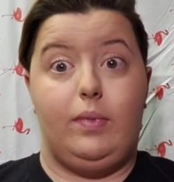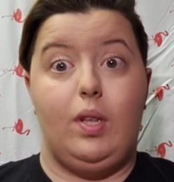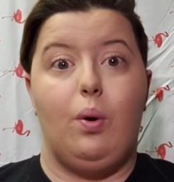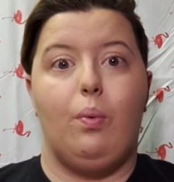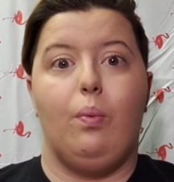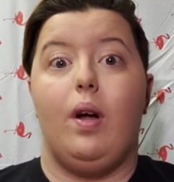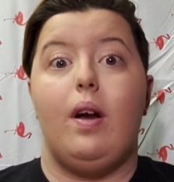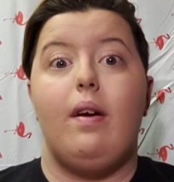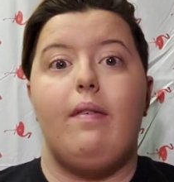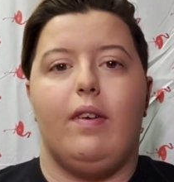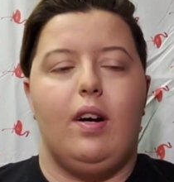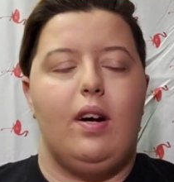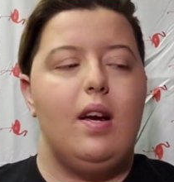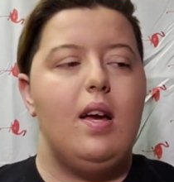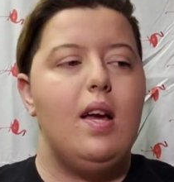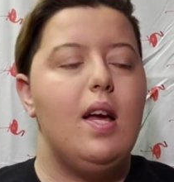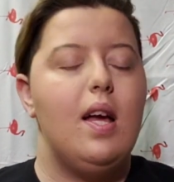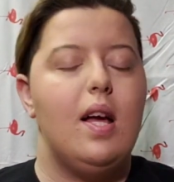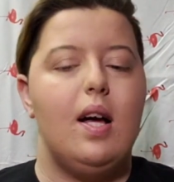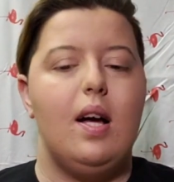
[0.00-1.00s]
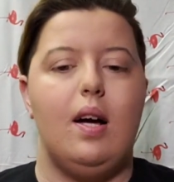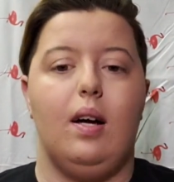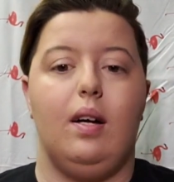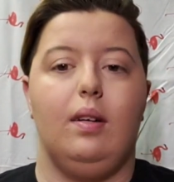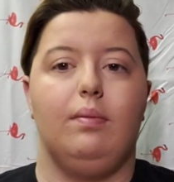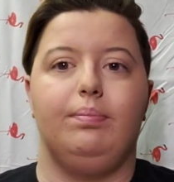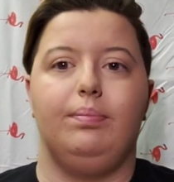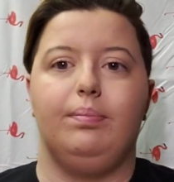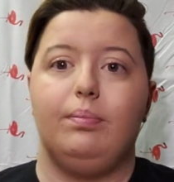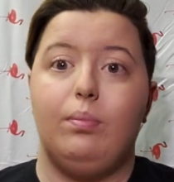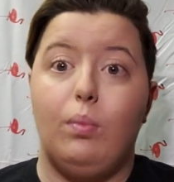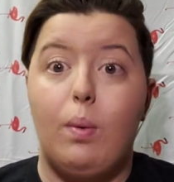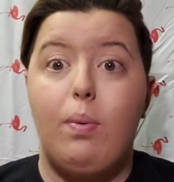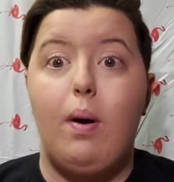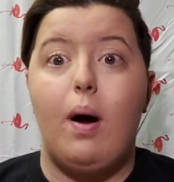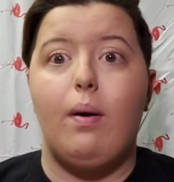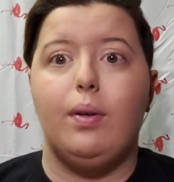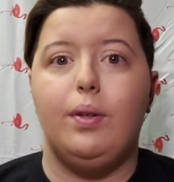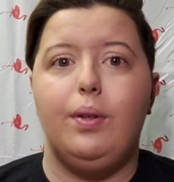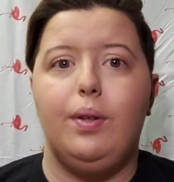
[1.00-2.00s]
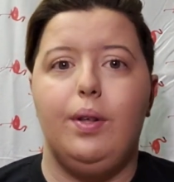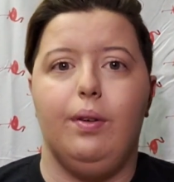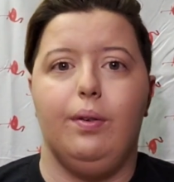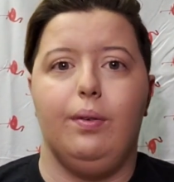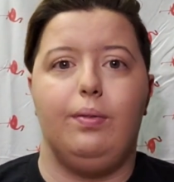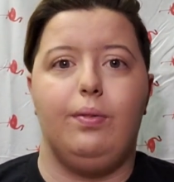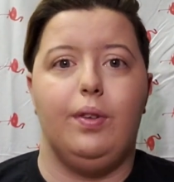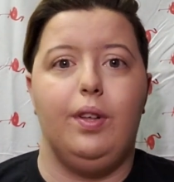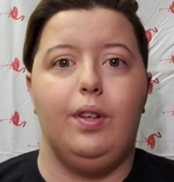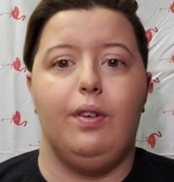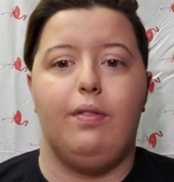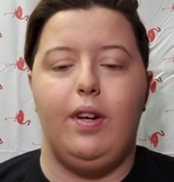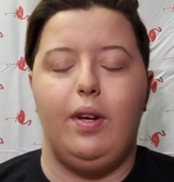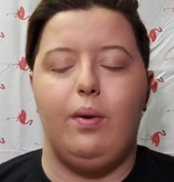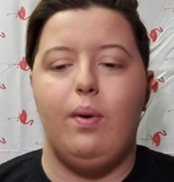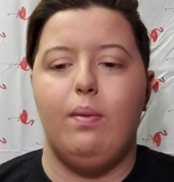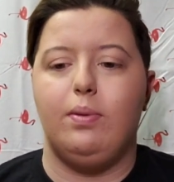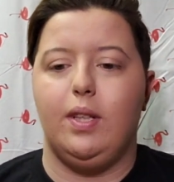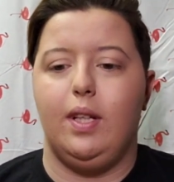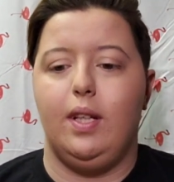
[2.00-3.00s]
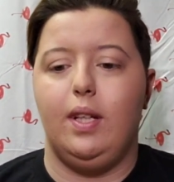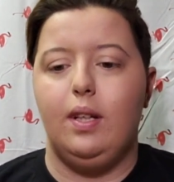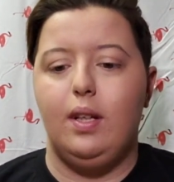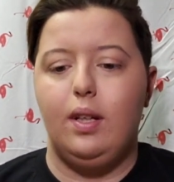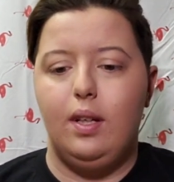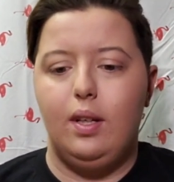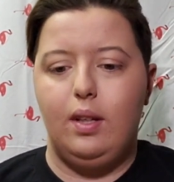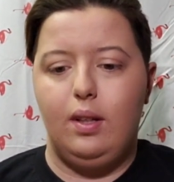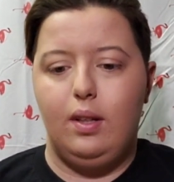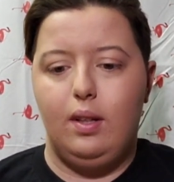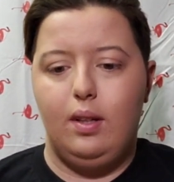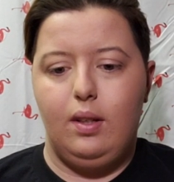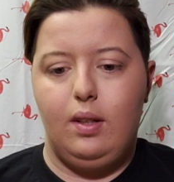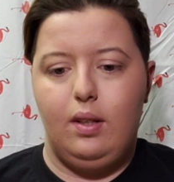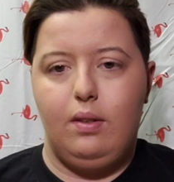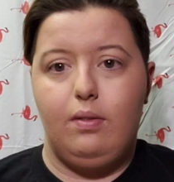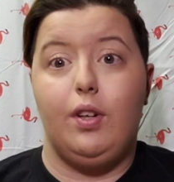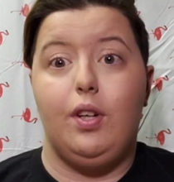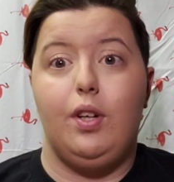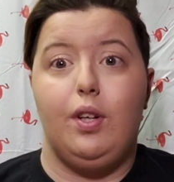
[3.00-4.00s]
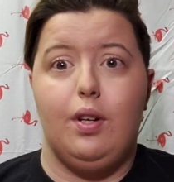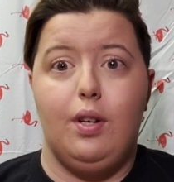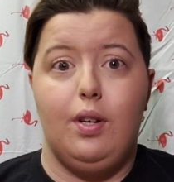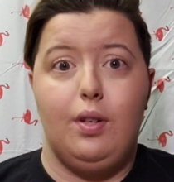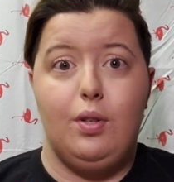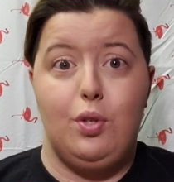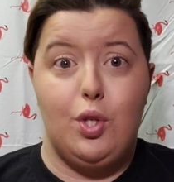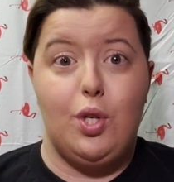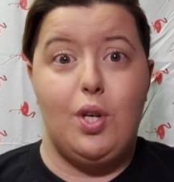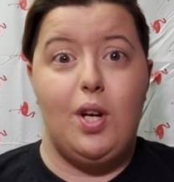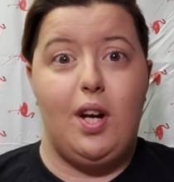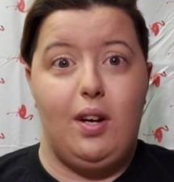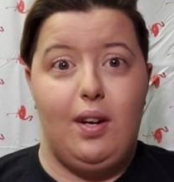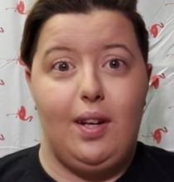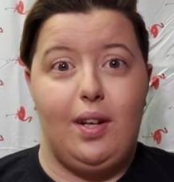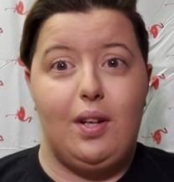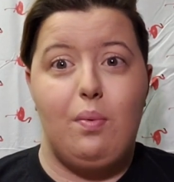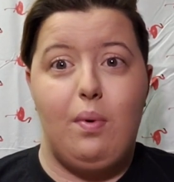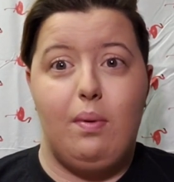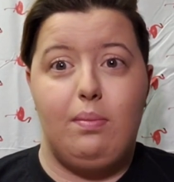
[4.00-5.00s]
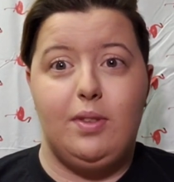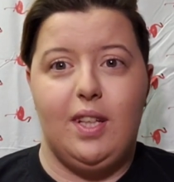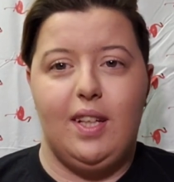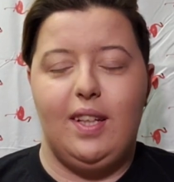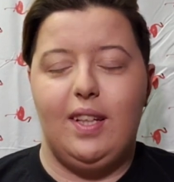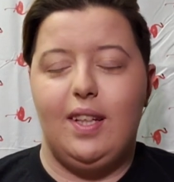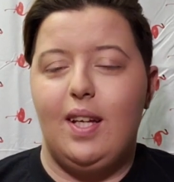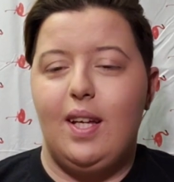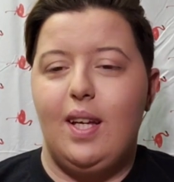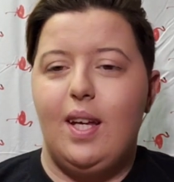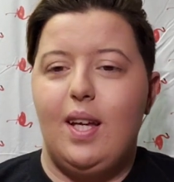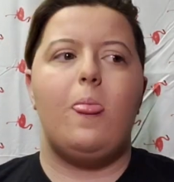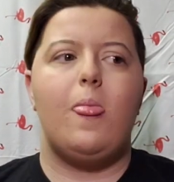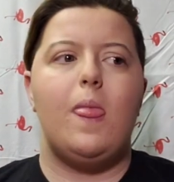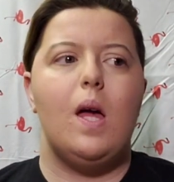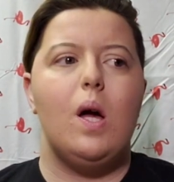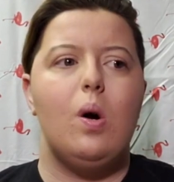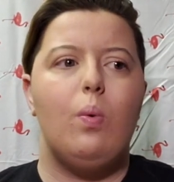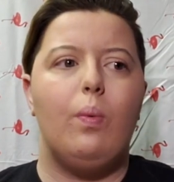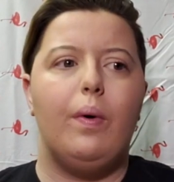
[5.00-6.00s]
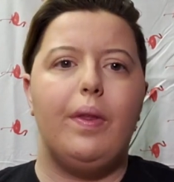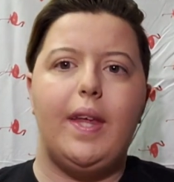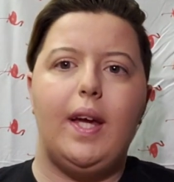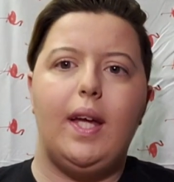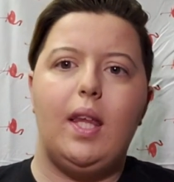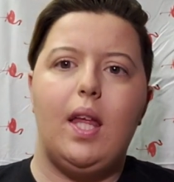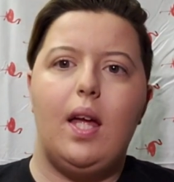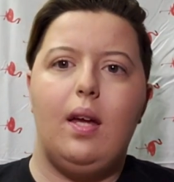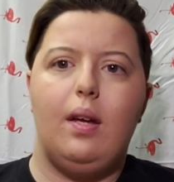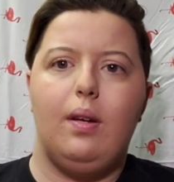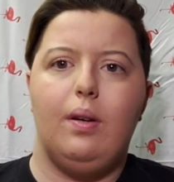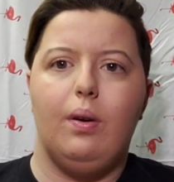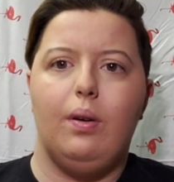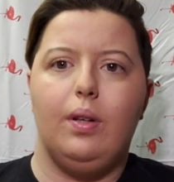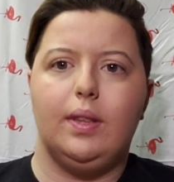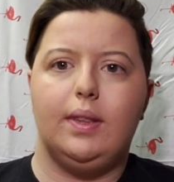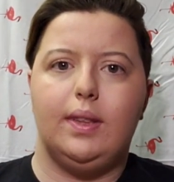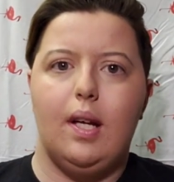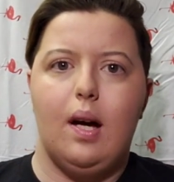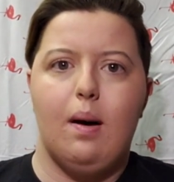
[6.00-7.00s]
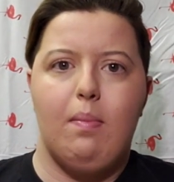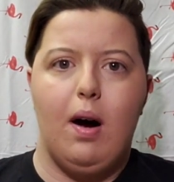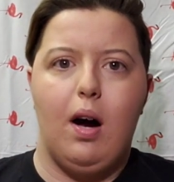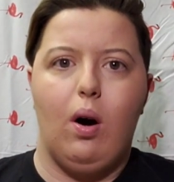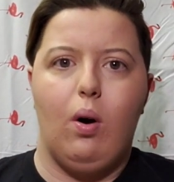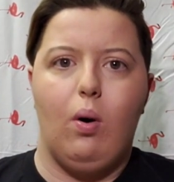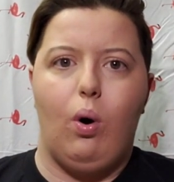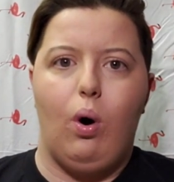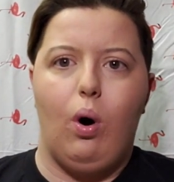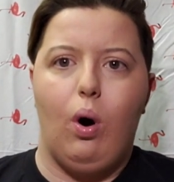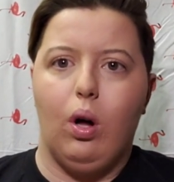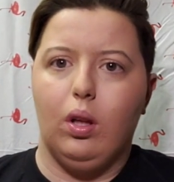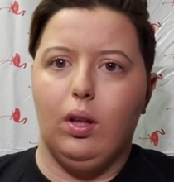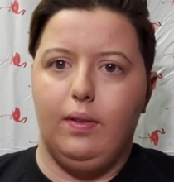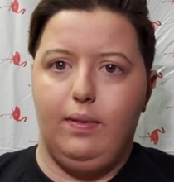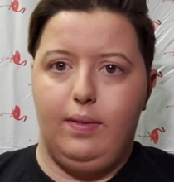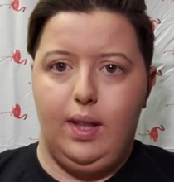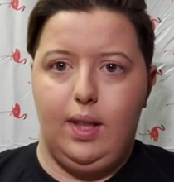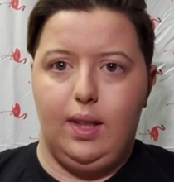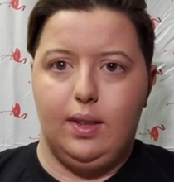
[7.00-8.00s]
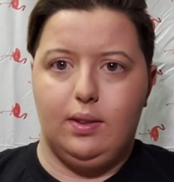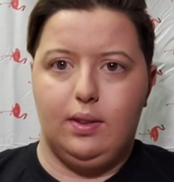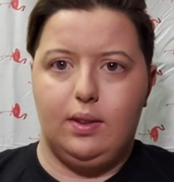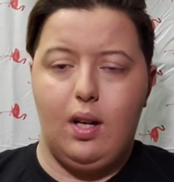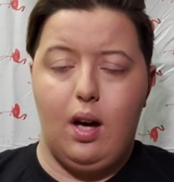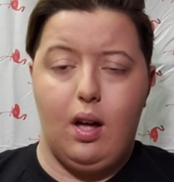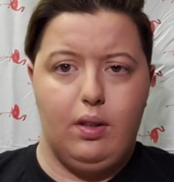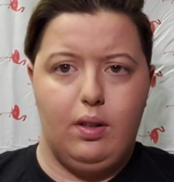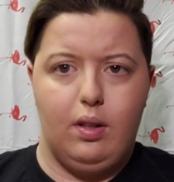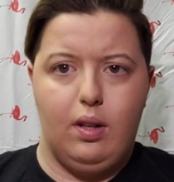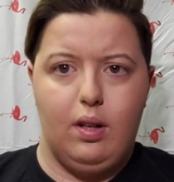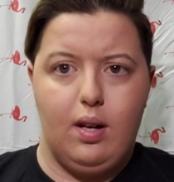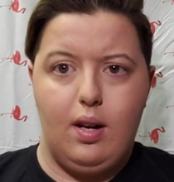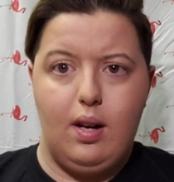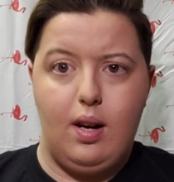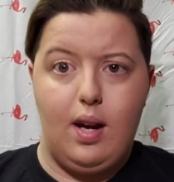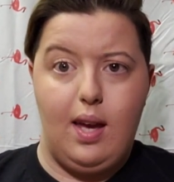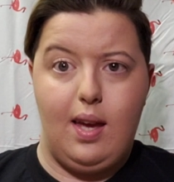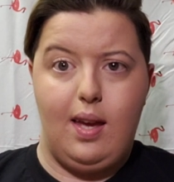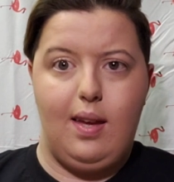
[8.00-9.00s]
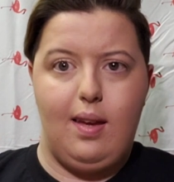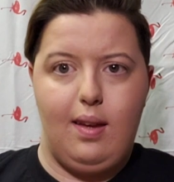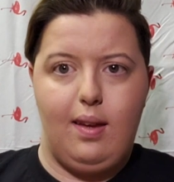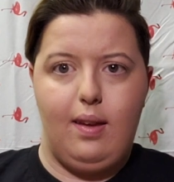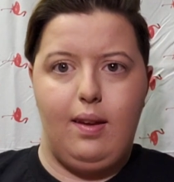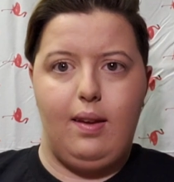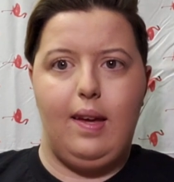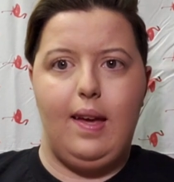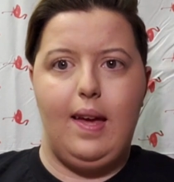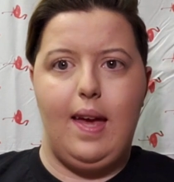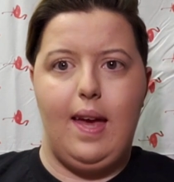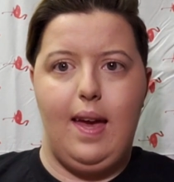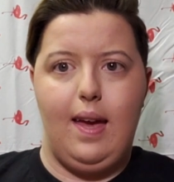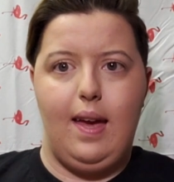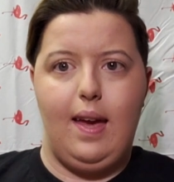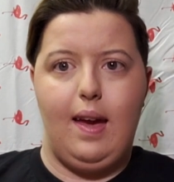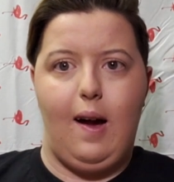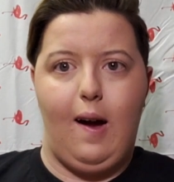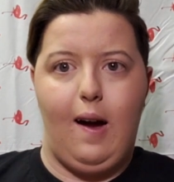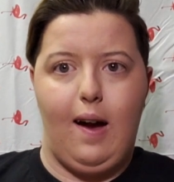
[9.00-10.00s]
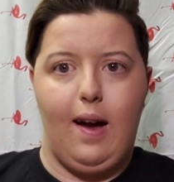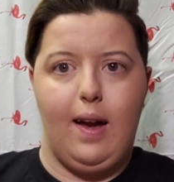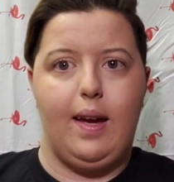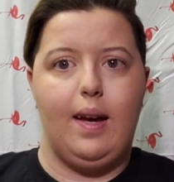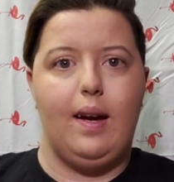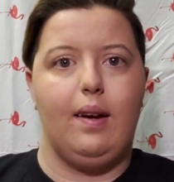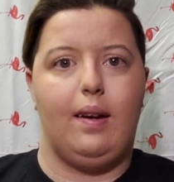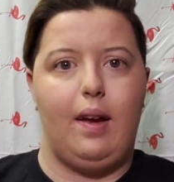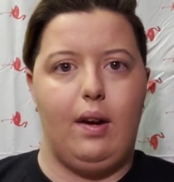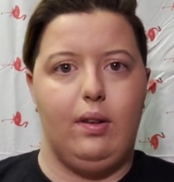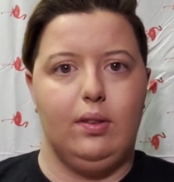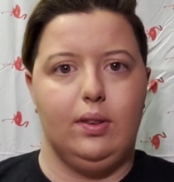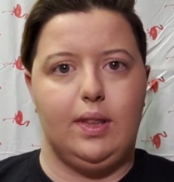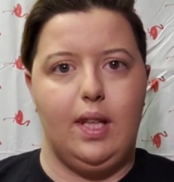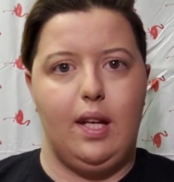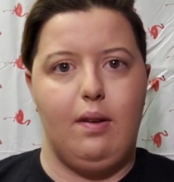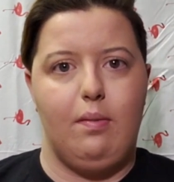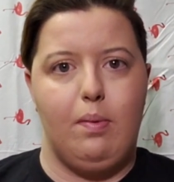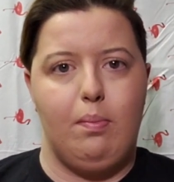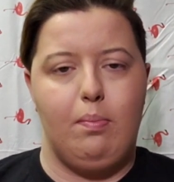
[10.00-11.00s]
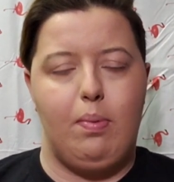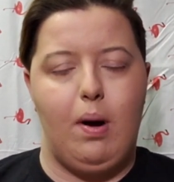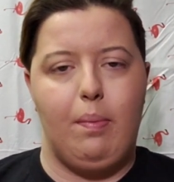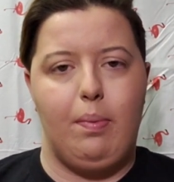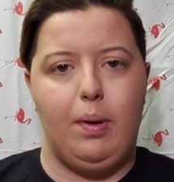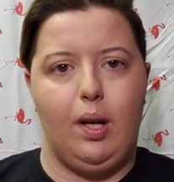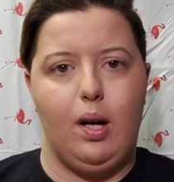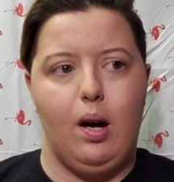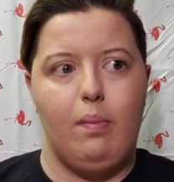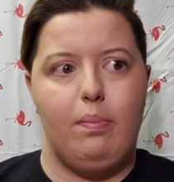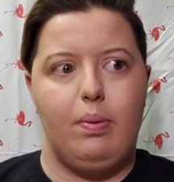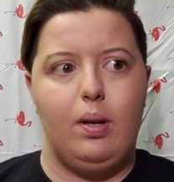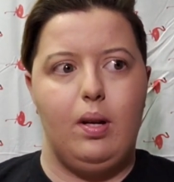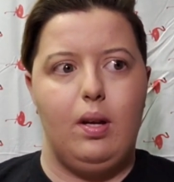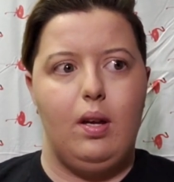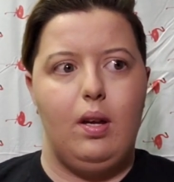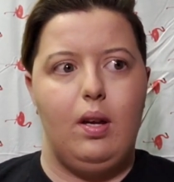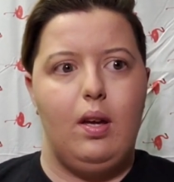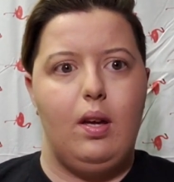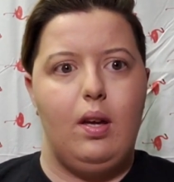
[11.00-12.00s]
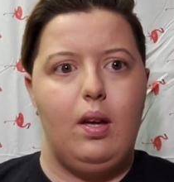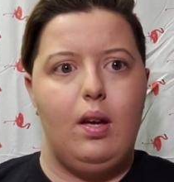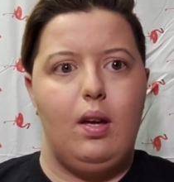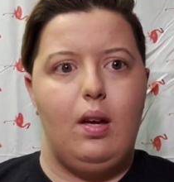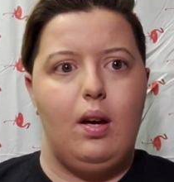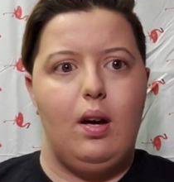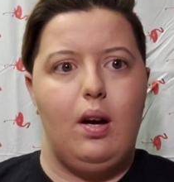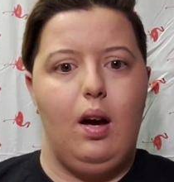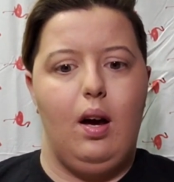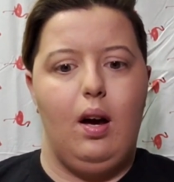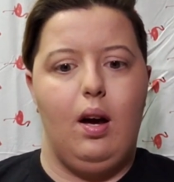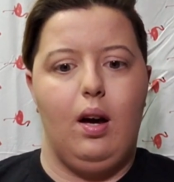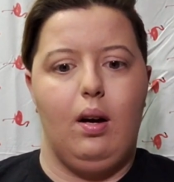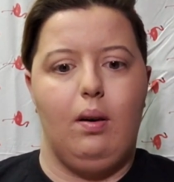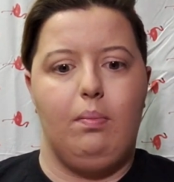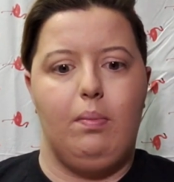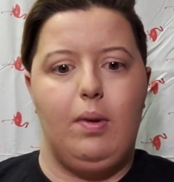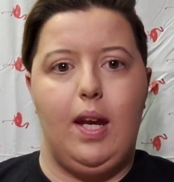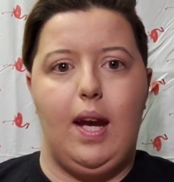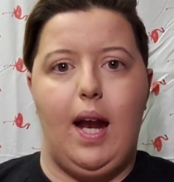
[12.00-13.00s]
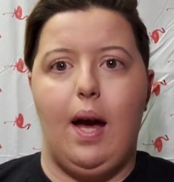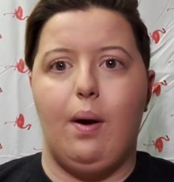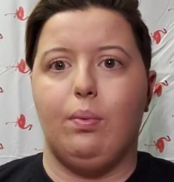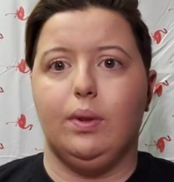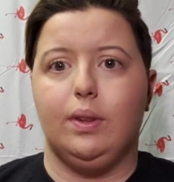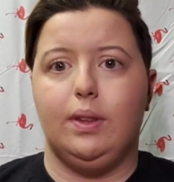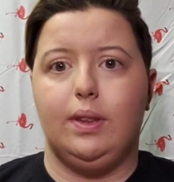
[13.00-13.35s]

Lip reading: whatever. More power to you for your fake website, for your generic website. One thing that I noticed about all of these other AI accounts that have been popping up, and I will